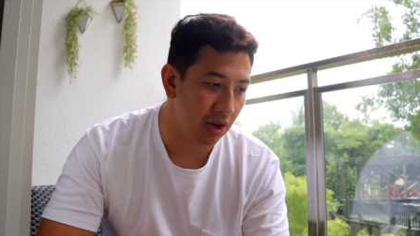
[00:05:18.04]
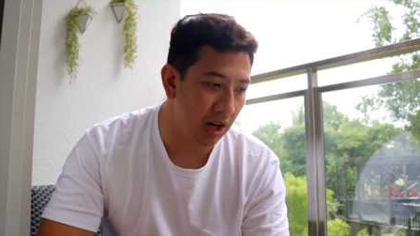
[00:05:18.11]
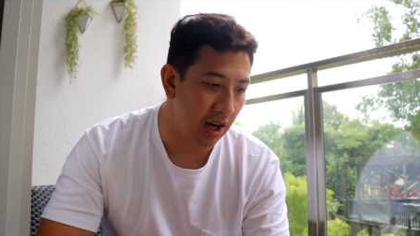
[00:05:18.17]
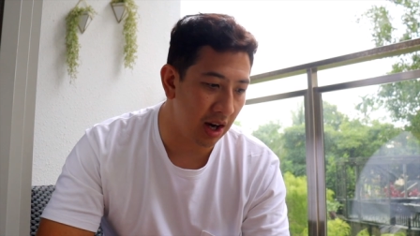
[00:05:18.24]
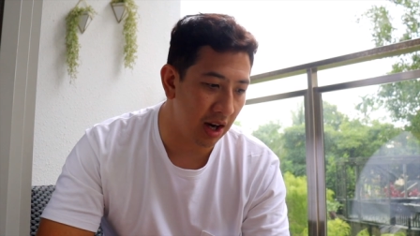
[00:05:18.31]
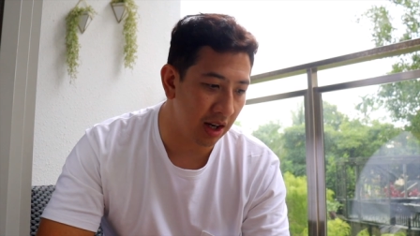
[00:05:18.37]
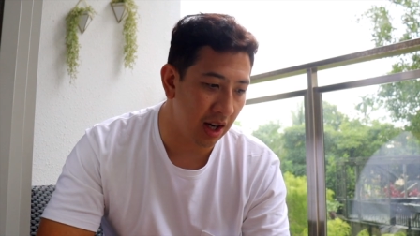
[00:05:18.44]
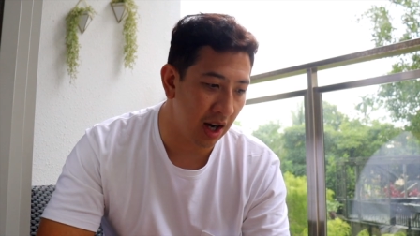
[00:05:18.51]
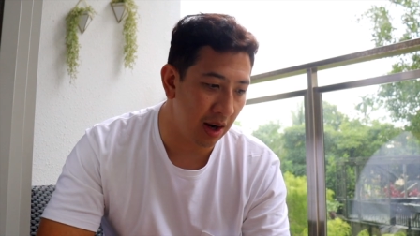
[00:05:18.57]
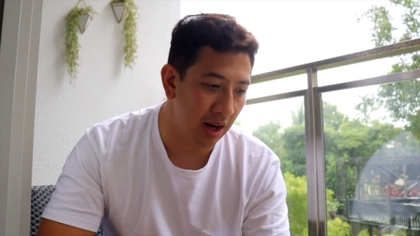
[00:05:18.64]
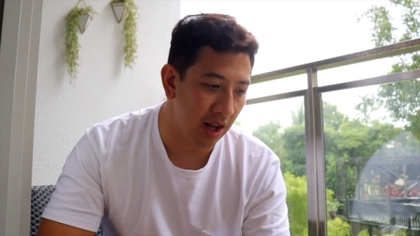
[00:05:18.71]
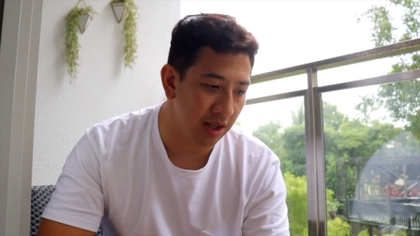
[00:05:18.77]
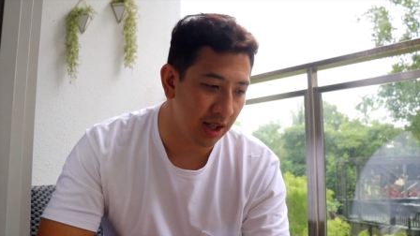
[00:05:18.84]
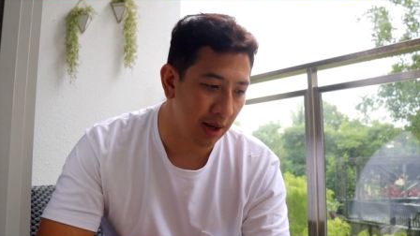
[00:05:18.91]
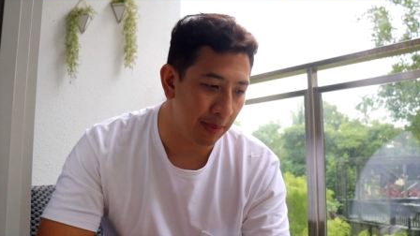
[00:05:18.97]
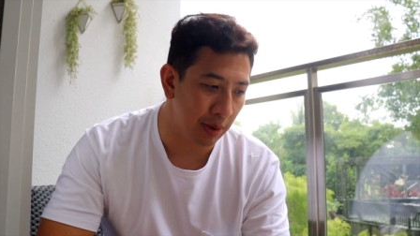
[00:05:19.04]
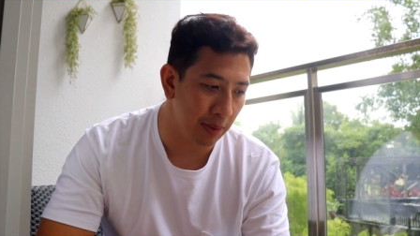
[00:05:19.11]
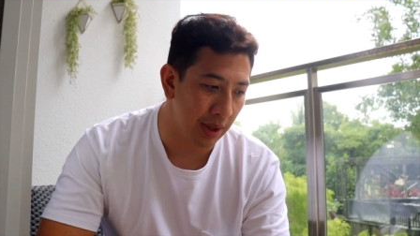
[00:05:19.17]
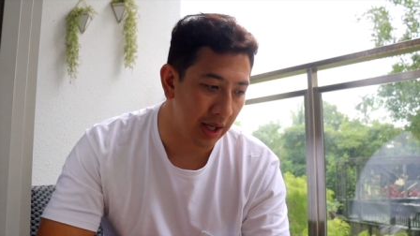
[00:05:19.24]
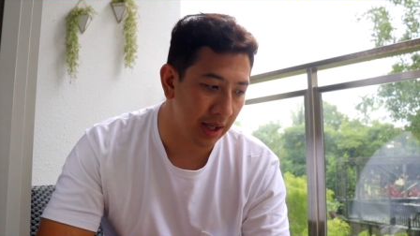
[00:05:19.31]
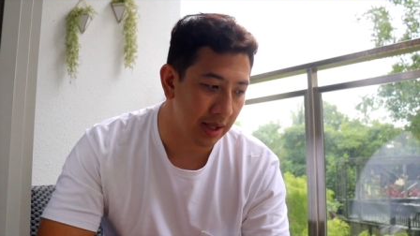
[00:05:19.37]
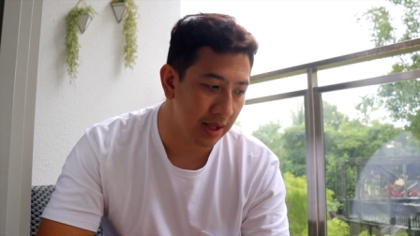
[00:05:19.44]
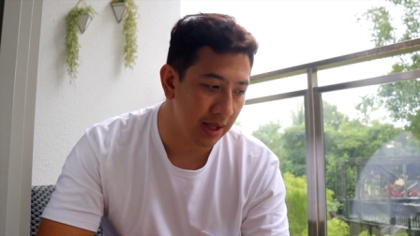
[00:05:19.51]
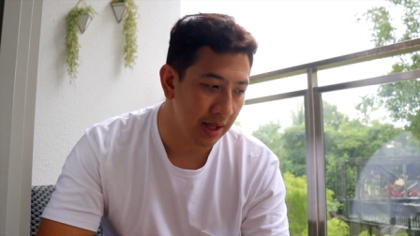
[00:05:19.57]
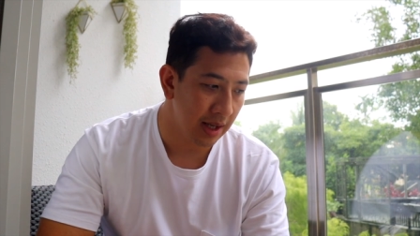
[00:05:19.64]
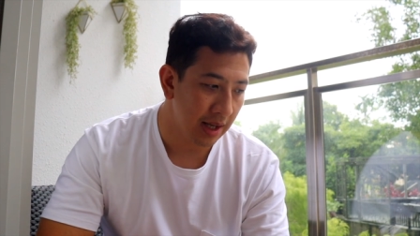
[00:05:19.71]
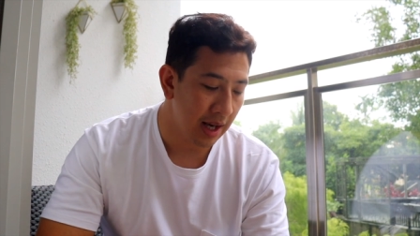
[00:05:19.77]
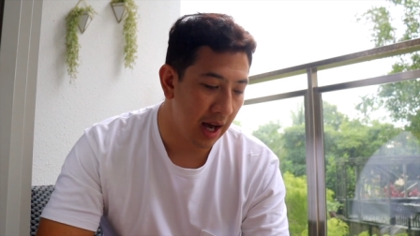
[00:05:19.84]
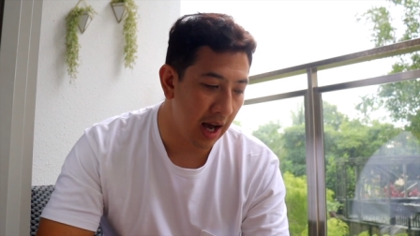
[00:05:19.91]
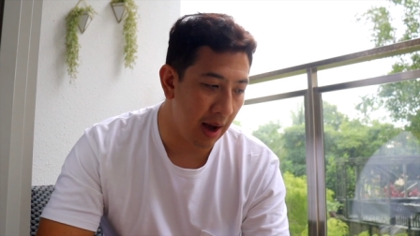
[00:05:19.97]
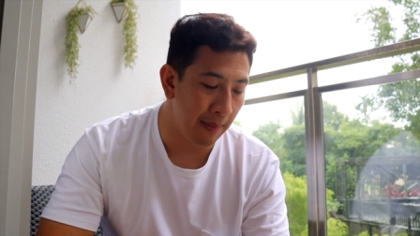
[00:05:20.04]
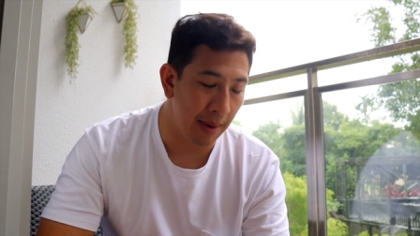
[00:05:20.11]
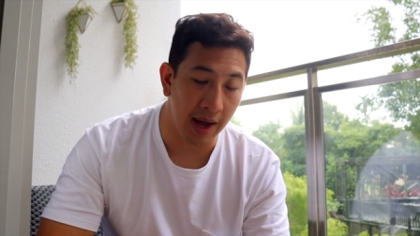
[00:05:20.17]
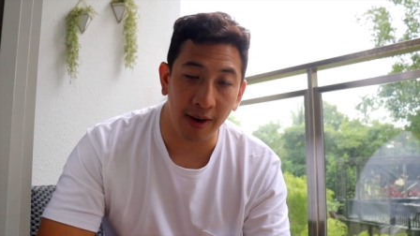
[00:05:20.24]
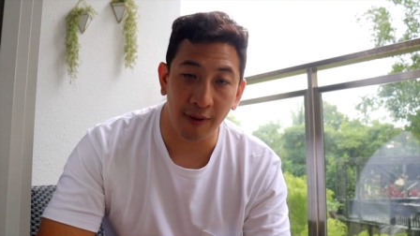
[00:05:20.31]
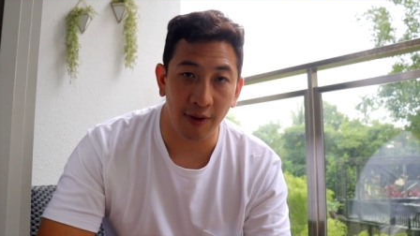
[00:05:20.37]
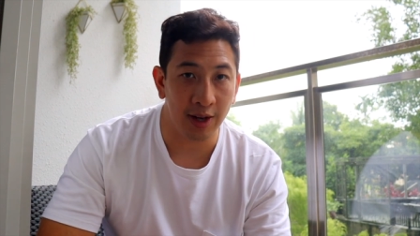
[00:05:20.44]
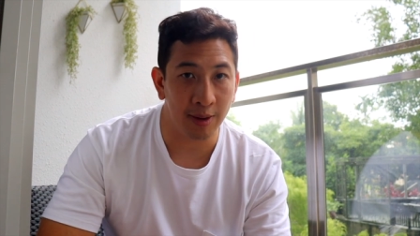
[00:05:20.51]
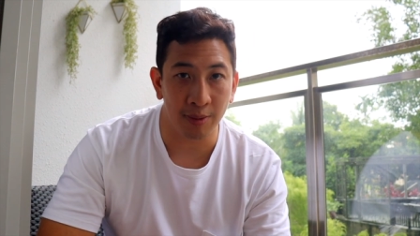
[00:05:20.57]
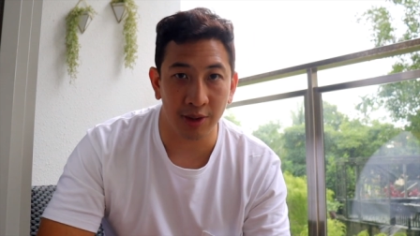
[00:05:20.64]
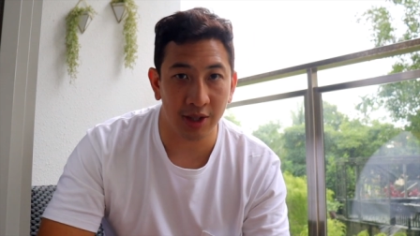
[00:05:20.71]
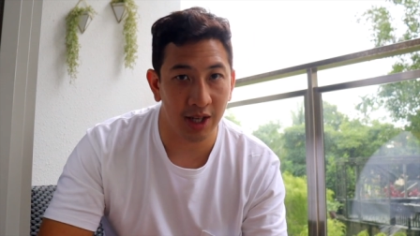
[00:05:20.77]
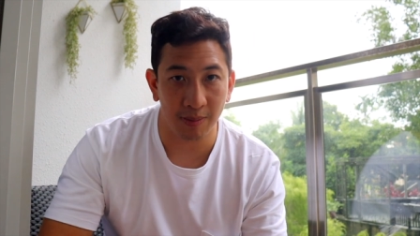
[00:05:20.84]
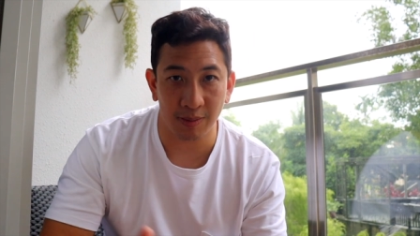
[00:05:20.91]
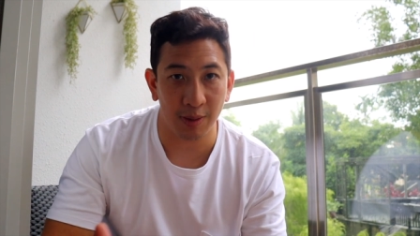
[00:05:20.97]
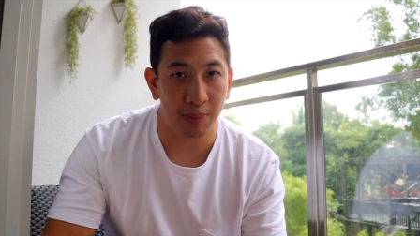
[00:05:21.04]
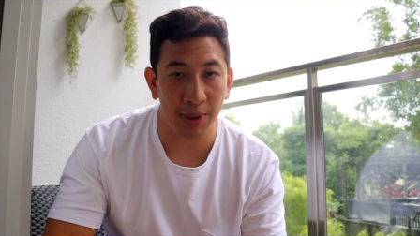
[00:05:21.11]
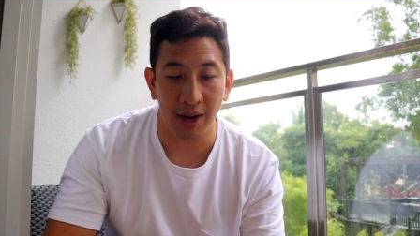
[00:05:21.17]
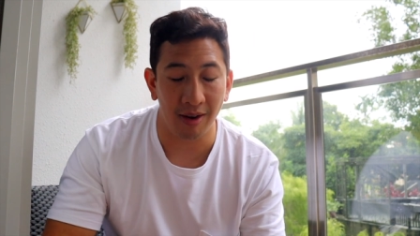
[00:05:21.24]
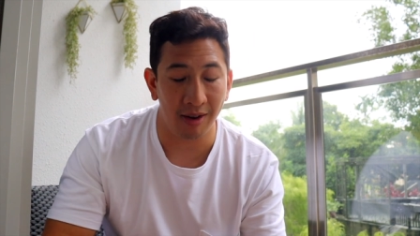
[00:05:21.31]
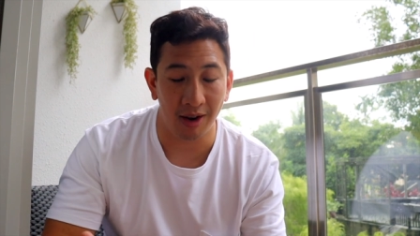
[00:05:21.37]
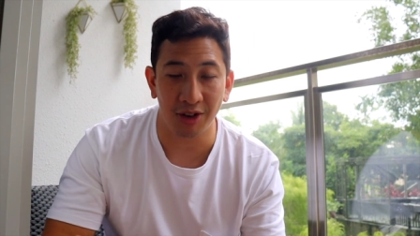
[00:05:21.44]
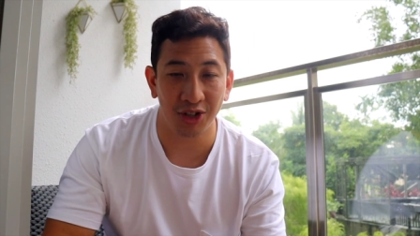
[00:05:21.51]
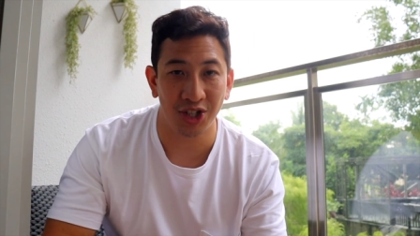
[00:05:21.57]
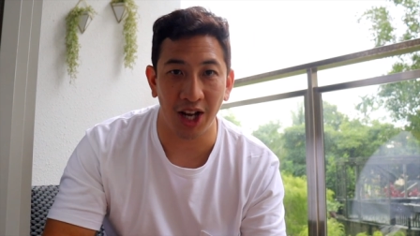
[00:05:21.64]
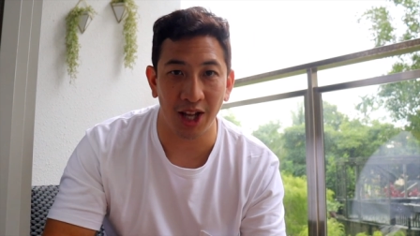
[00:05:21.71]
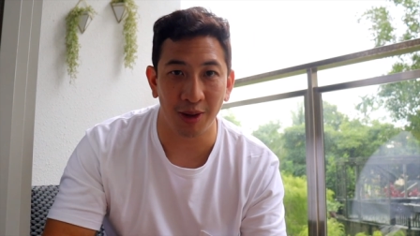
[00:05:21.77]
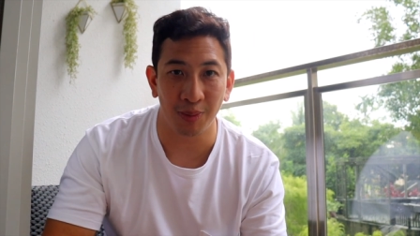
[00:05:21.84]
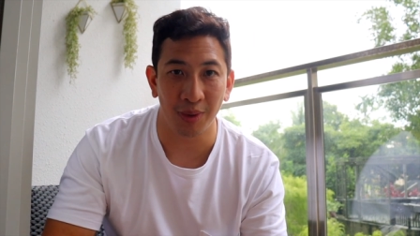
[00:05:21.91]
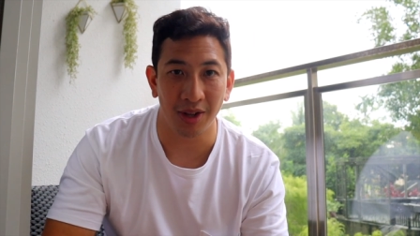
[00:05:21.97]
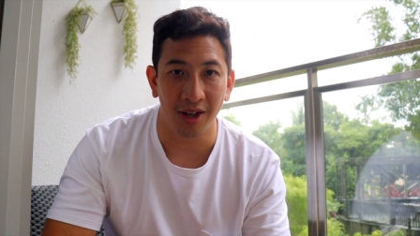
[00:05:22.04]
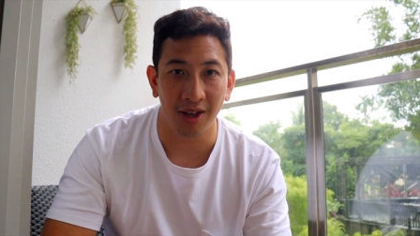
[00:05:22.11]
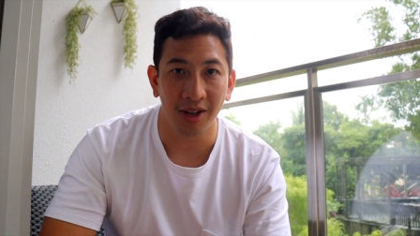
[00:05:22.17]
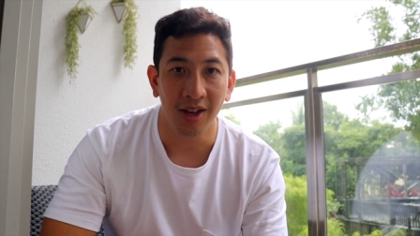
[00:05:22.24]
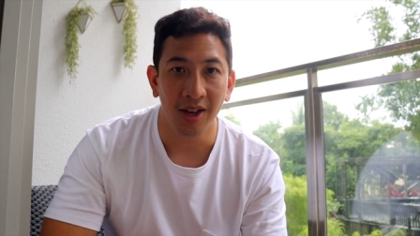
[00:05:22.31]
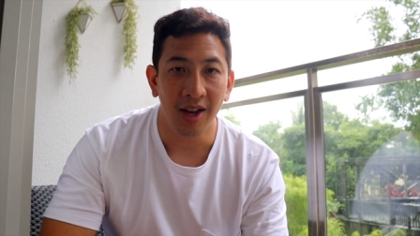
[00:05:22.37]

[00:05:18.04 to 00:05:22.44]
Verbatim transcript: uh, our last couple of weeks, um, and if any more tips appear, I'll share them with you.